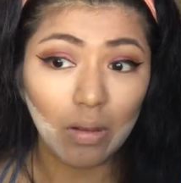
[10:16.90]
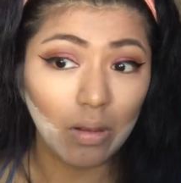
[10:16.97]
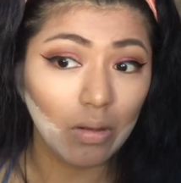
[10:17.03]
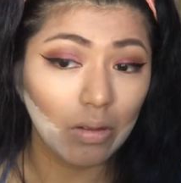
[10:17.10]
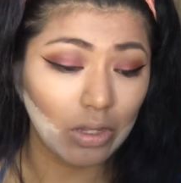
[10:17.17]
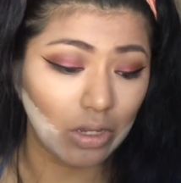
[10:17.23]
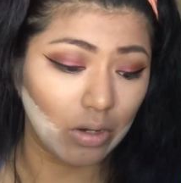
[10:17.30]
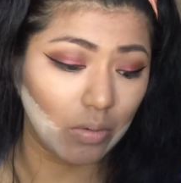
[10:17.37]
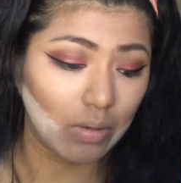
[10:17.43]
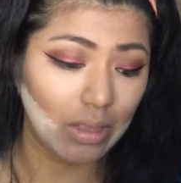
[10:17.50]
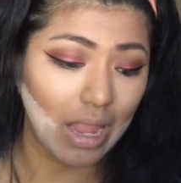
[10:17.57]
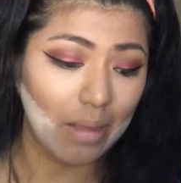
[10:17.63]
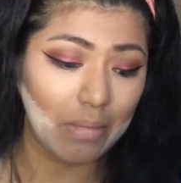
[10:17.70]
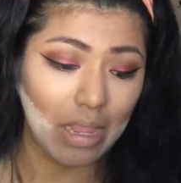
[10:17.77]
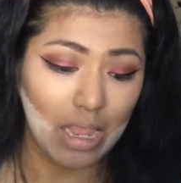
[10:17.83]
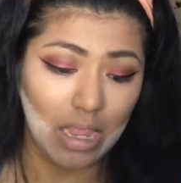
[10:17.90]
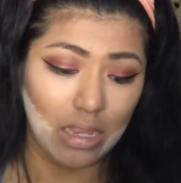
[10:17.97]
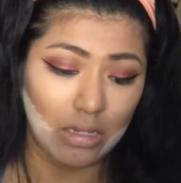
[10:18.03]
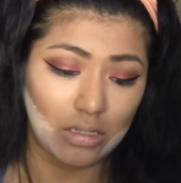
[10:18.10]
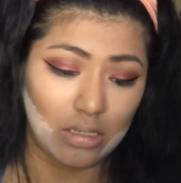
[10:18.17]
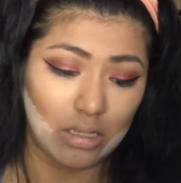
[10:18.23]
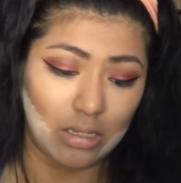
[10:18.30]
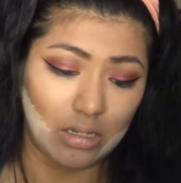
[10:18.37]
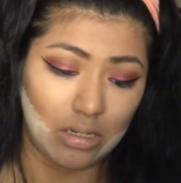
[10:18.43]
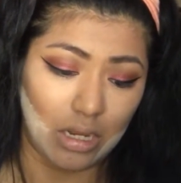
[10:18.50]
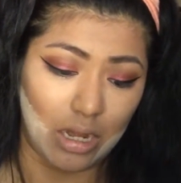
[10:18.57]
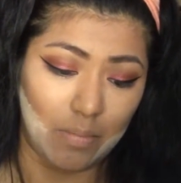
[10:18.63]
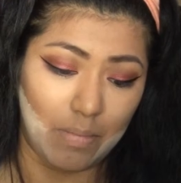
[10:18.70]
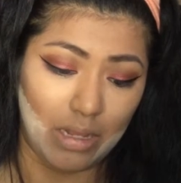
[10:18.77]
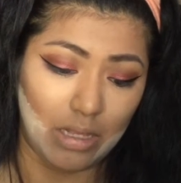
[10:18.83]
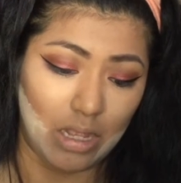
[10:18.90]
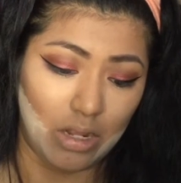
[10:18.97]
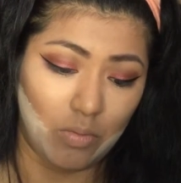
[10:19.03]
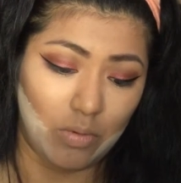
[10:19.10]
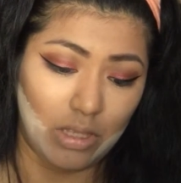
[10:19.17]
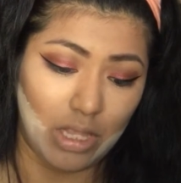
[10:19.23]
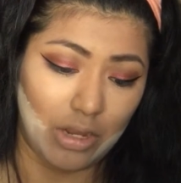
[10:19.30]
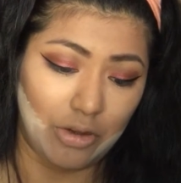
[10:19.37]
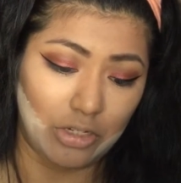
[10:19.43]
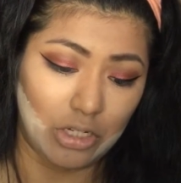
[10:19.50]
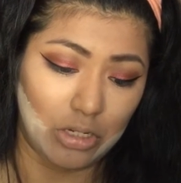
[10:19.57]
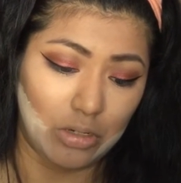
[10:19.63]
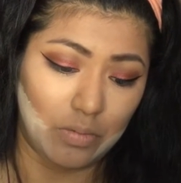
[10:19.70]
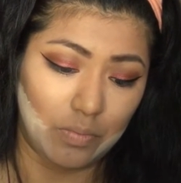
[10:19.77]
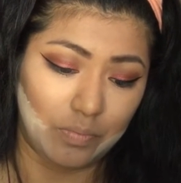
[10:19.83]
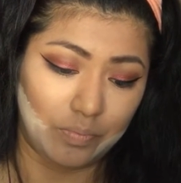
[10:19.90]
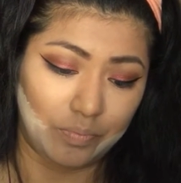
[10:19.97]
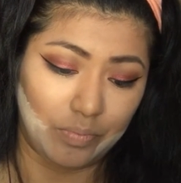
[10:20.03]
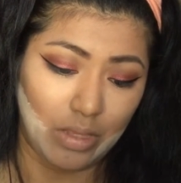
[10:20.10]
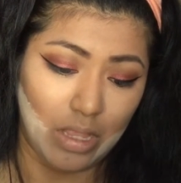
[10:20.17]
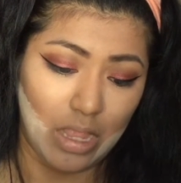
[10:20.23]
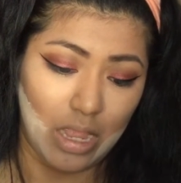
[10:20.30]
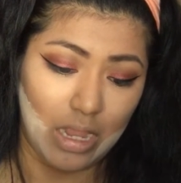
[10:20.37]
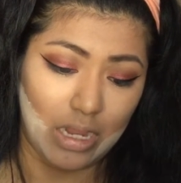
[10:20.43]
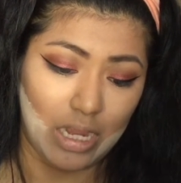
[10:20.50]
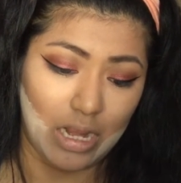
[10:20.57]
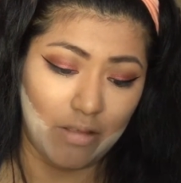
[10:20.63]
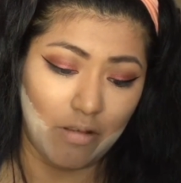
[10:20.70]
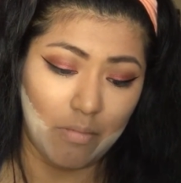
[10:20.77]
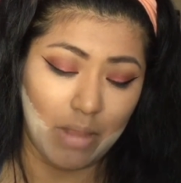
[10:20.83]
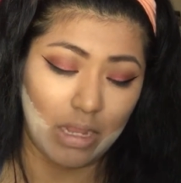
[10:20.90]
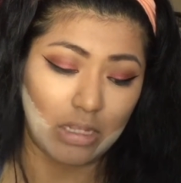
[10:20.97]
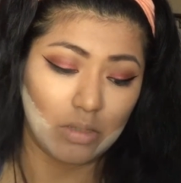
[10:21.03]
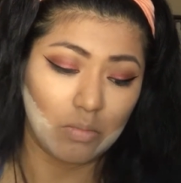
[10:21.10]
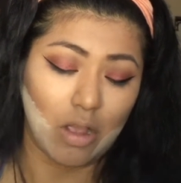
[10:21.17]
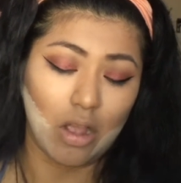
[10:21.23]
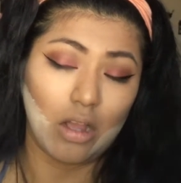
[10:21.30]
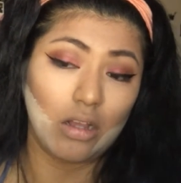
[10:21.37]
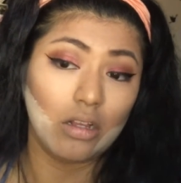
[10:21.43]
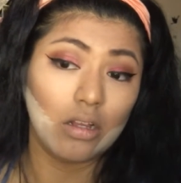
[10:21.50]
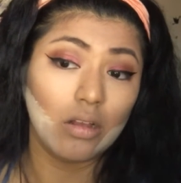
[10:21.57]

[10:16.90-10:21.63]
Oh, you know what that means. Gotta make the other one thicker too. I can never make a small.